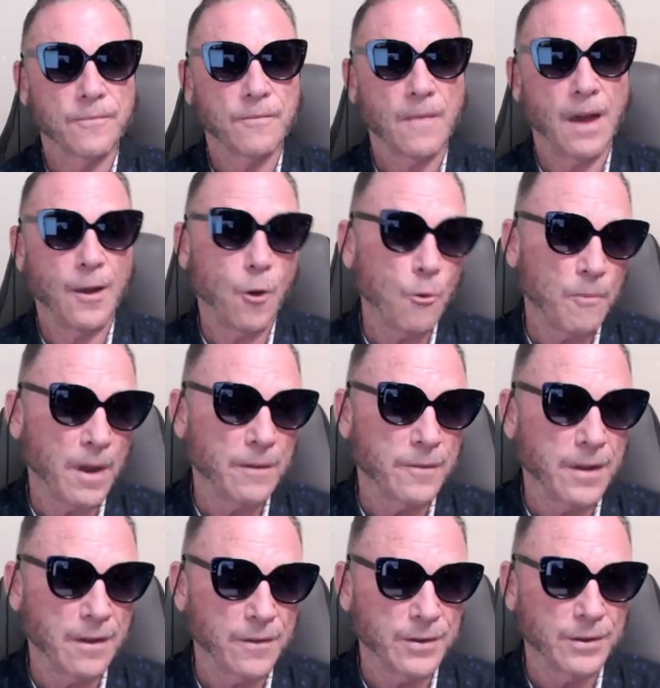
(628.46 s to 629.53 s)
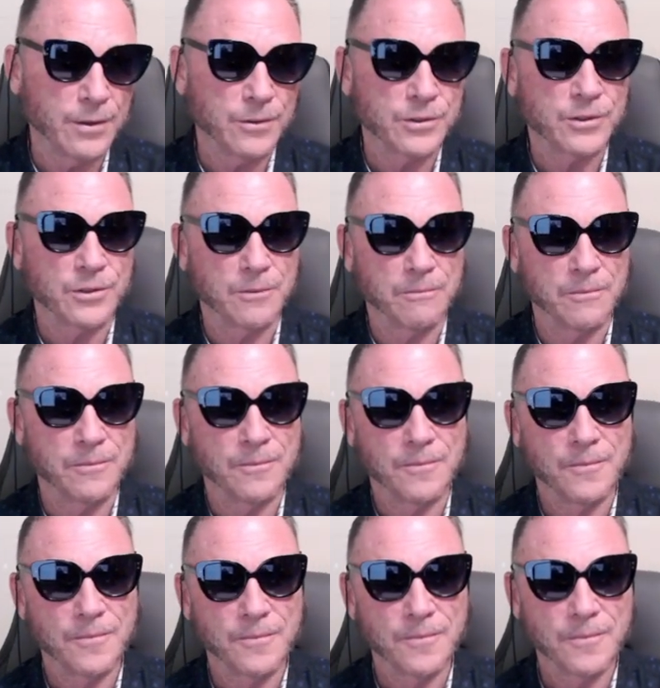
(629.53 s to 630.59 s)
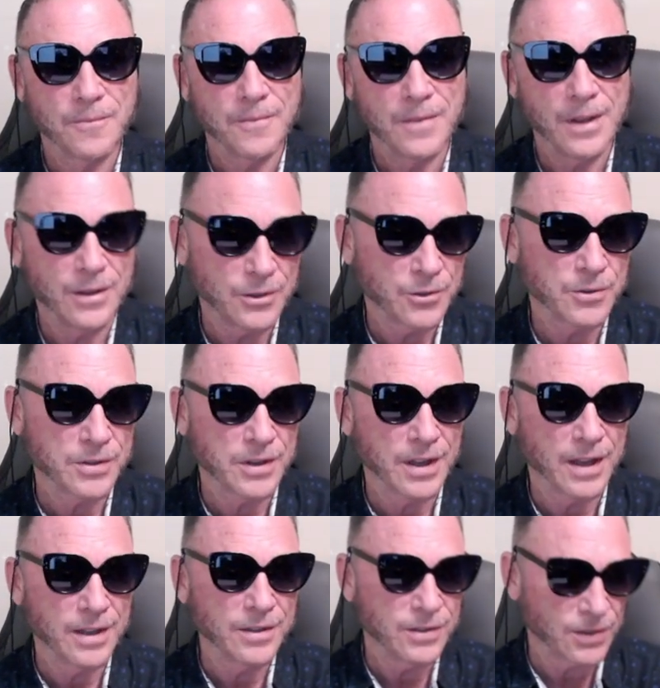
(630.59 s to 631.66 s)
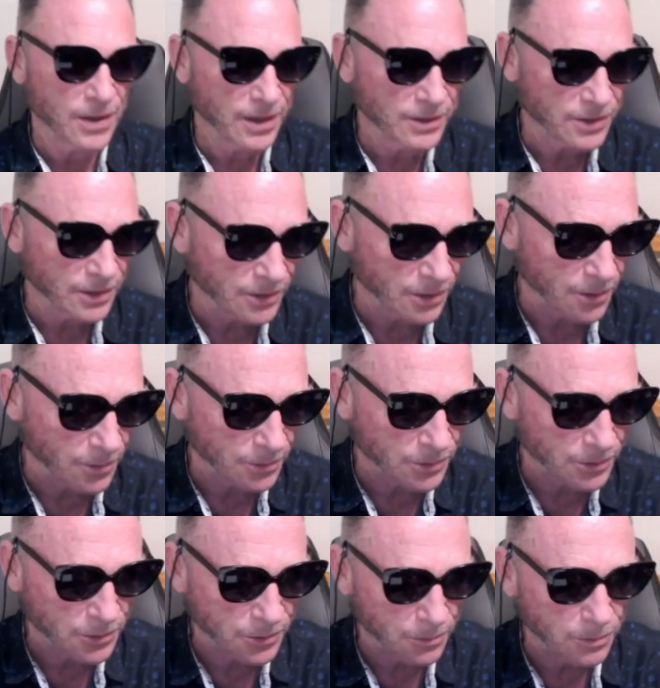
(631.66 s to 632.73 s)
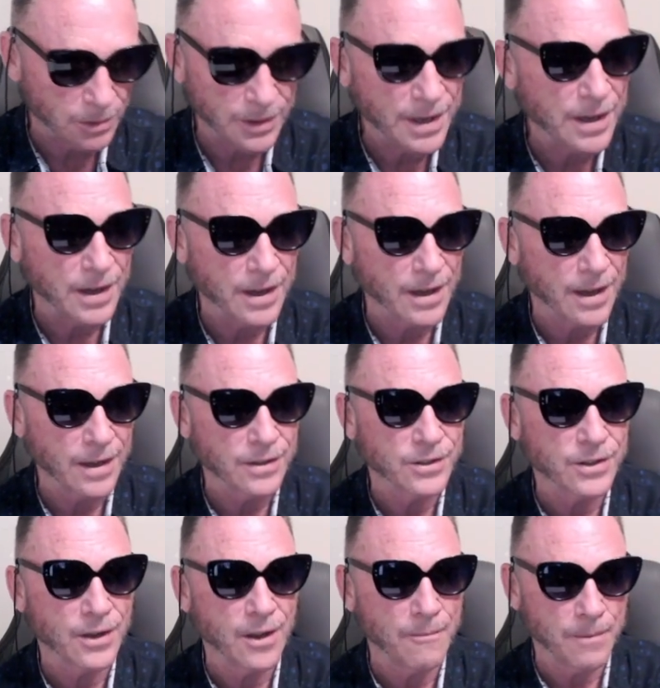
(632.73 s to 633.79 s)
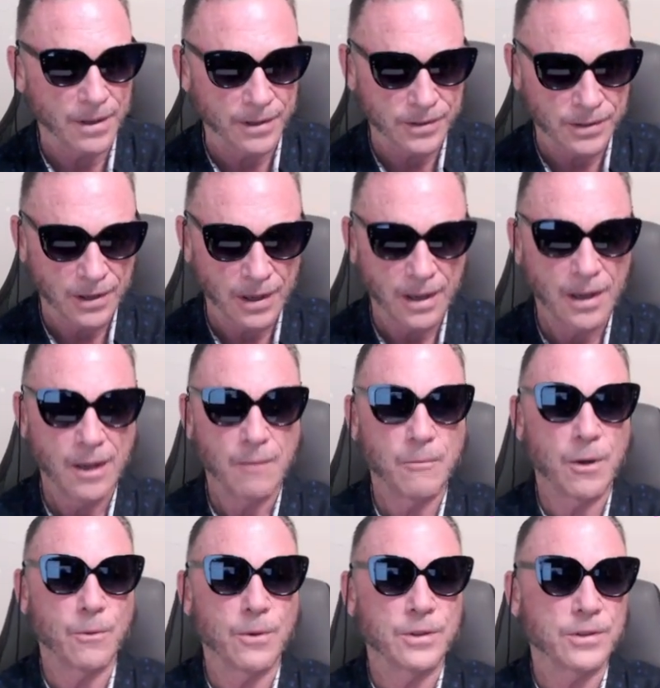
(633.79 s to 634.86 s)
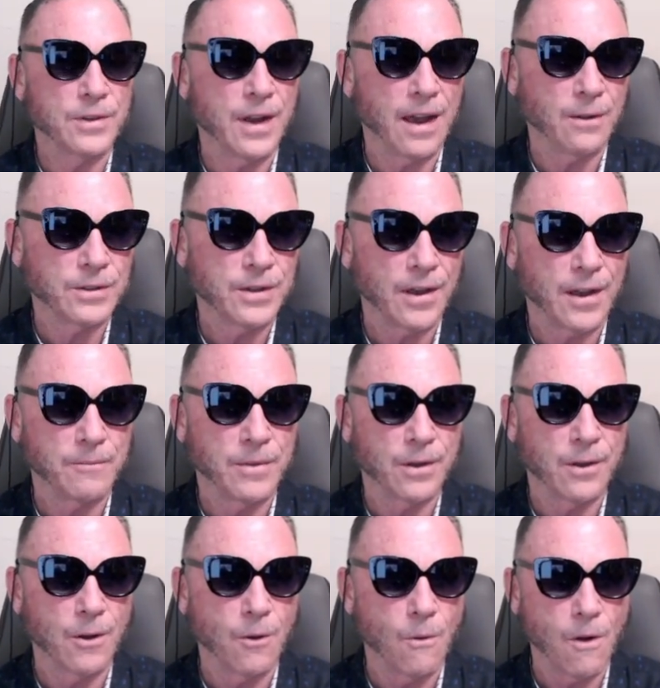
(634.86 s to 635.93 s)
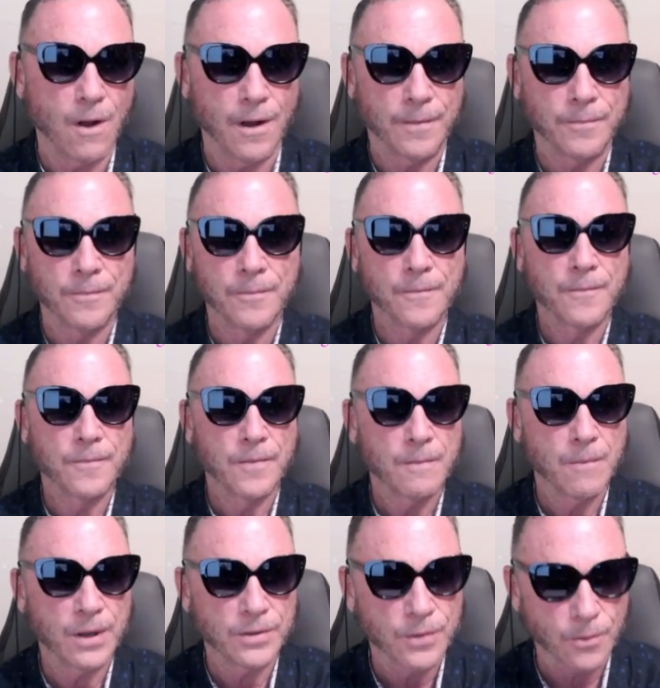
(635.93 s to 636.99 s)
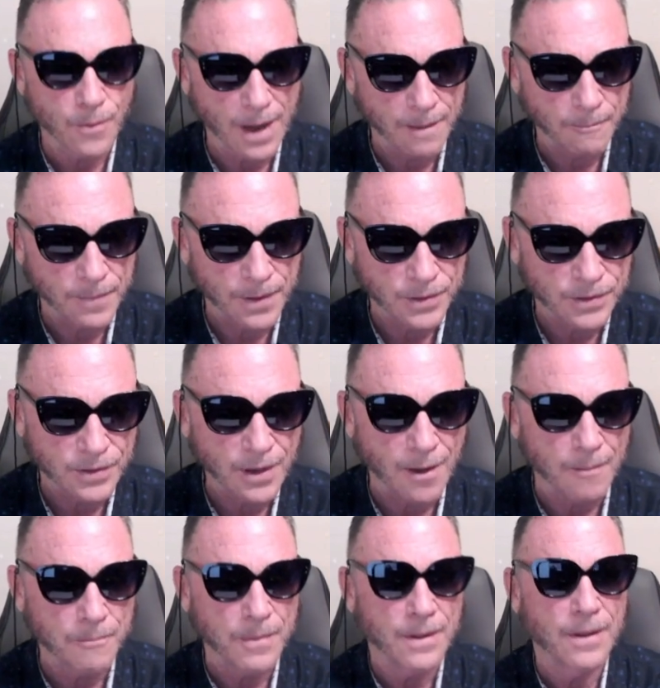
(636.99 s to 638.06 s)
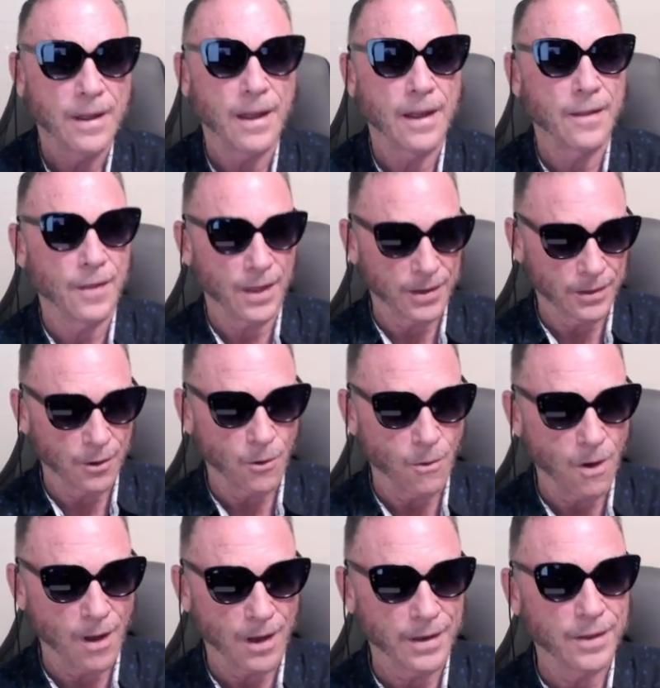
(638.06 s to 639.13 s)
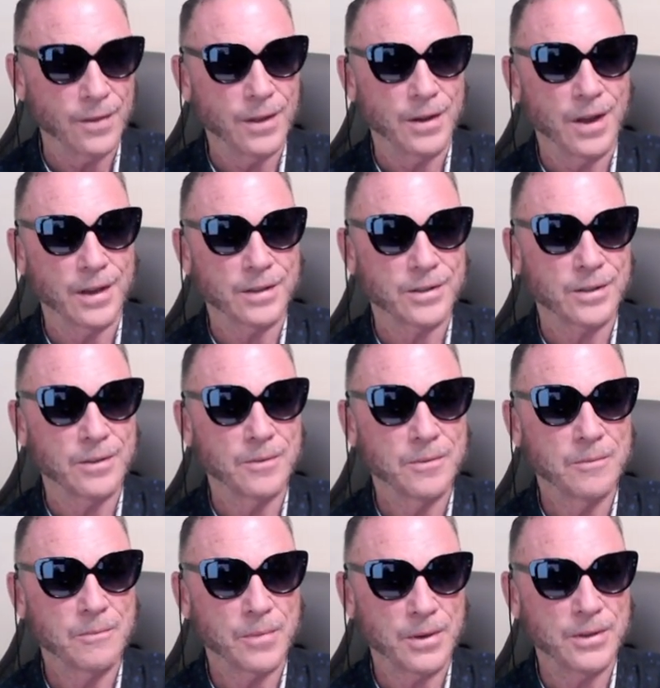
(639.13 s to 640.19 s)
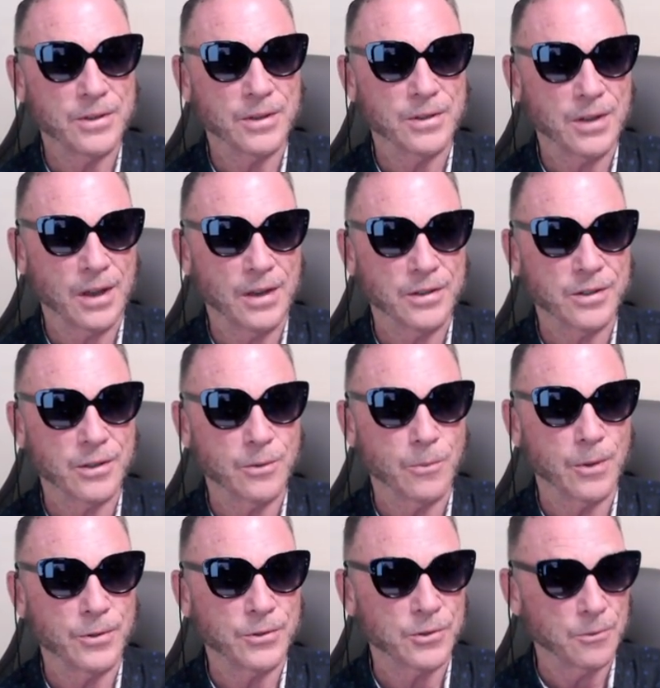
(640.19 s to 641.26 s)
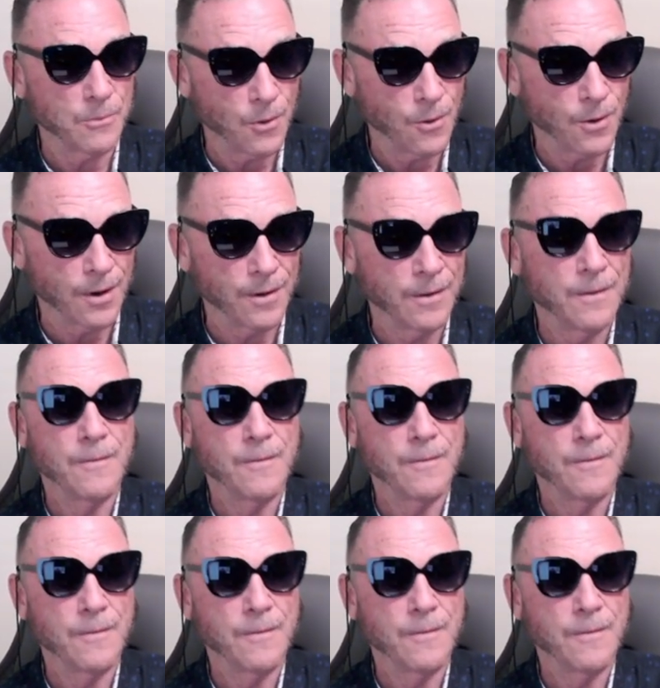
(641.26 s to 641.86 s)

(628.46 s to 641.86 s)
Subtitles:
I hope I've given you some interesting insights into those two leading edge topics, but it's now time to go on. But to wrap this up and then go on in the next presentation with some more